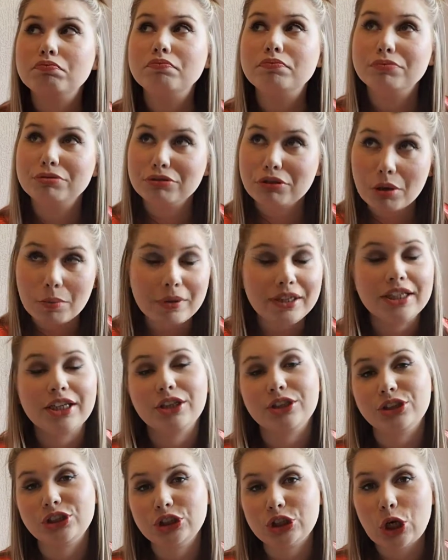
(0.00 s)
probably going
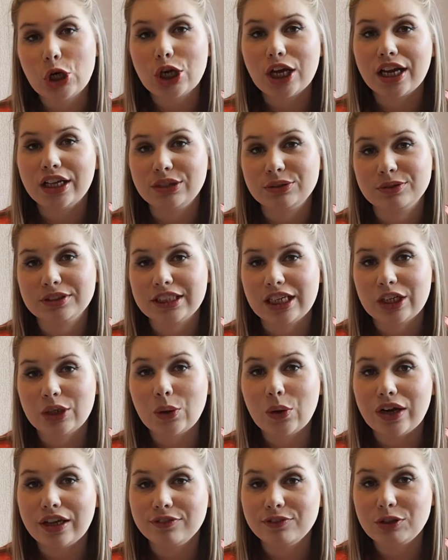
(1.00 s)
to shock and upset
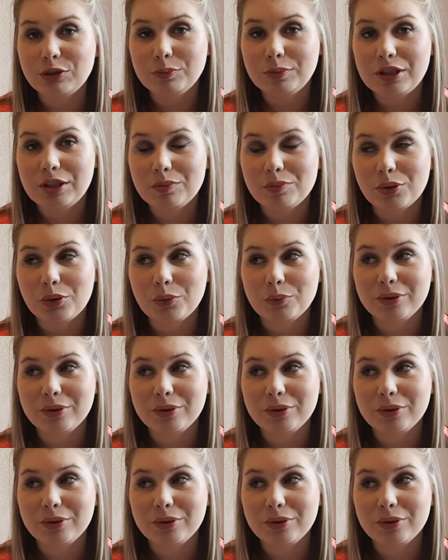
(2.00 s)
quite a few people,